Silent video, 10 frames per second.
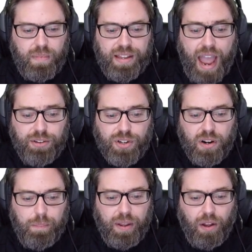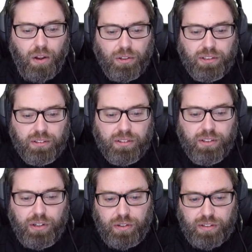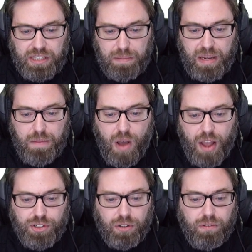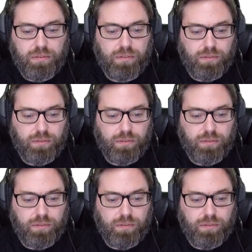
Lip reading: Now it's going to build the DB module